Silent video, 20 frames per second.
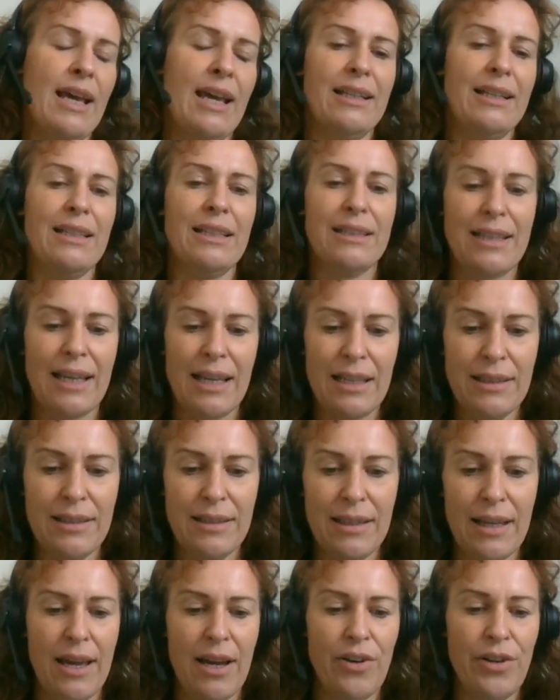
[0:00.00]
And in that
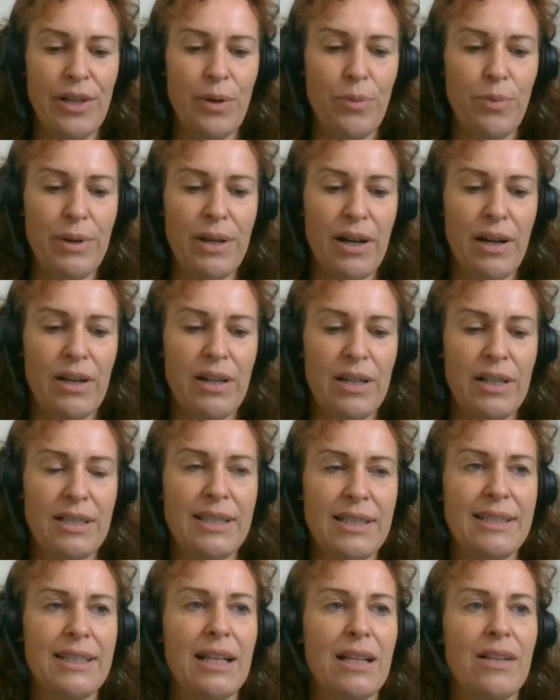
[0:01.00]
area, we are
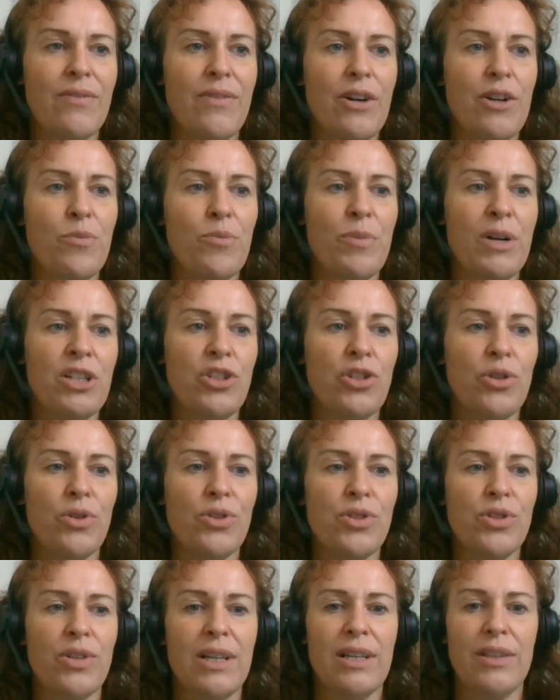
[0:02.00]
still very much
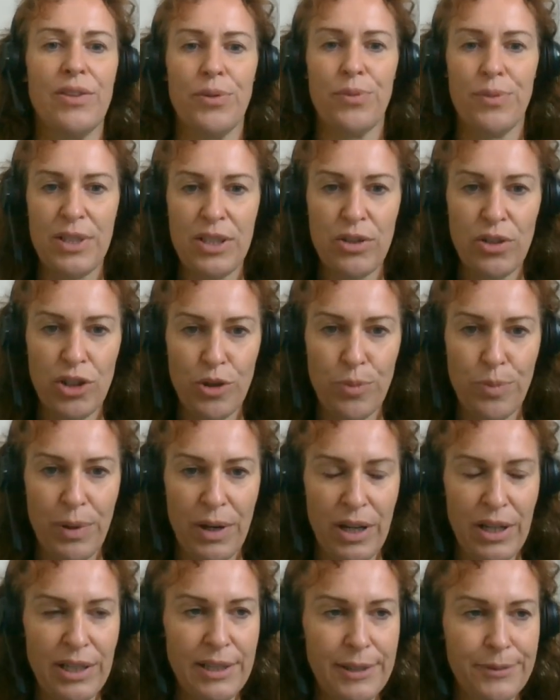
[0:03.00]
also in the research
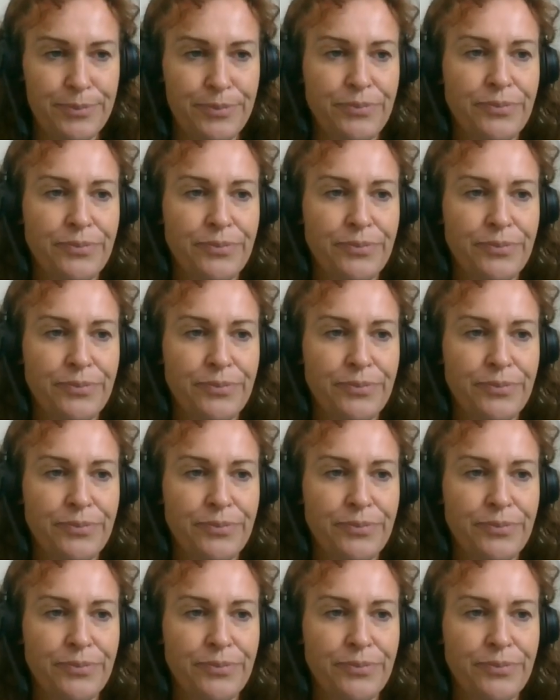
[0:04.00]
part.